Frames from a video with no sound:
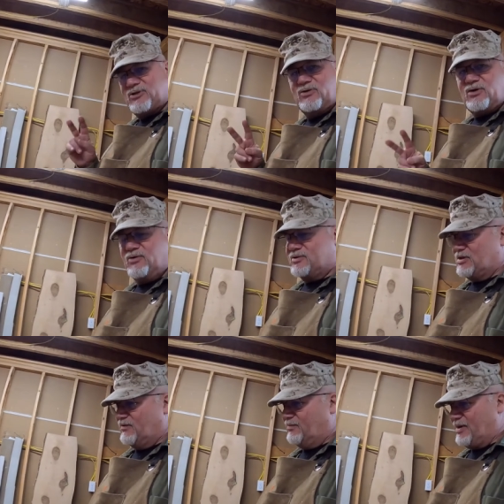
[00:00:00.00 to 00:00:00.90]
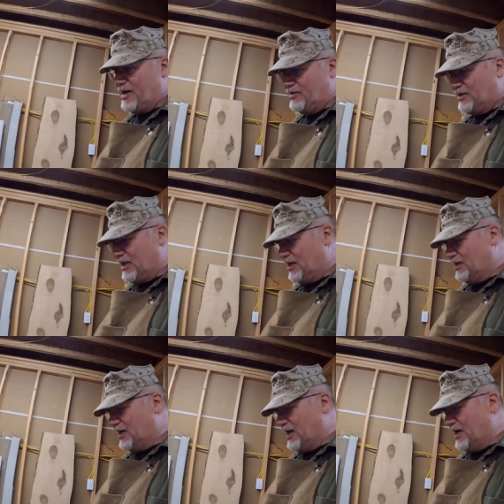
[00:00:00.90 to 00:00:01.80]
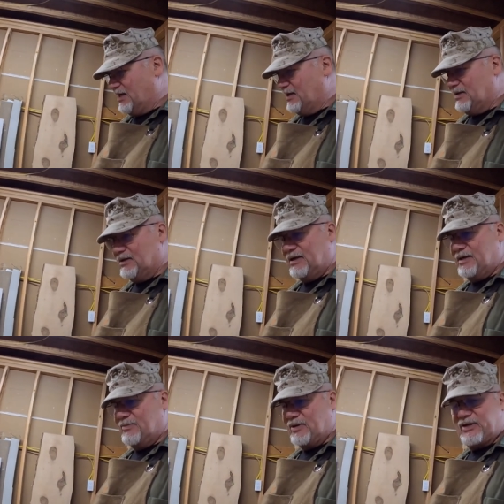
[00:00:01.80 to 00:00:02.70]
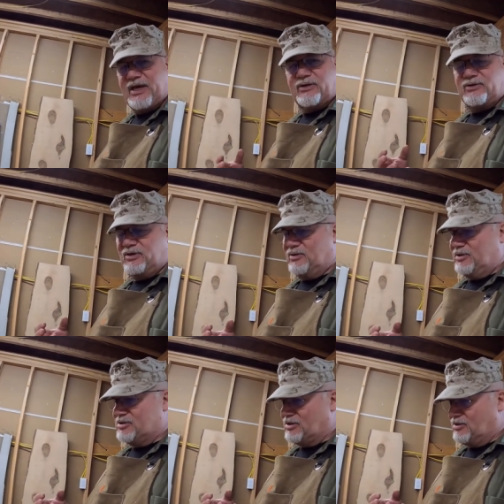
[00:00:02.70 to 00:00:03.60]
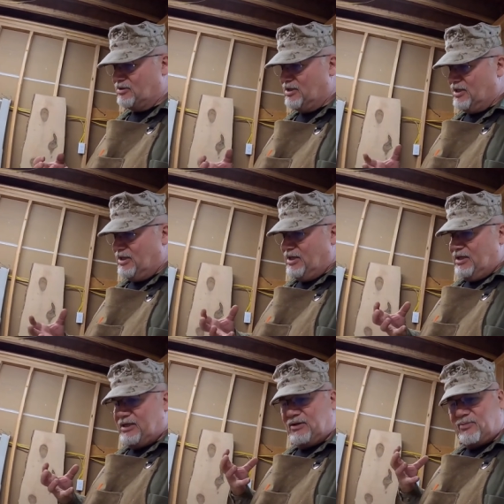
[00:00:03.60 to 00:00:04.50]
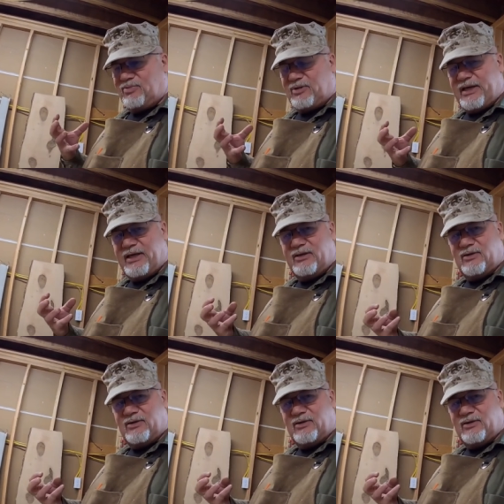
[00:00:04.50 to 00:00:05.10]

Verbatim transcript: two coats of brown Keda dye. Um, what that'll do is it'll it'll blend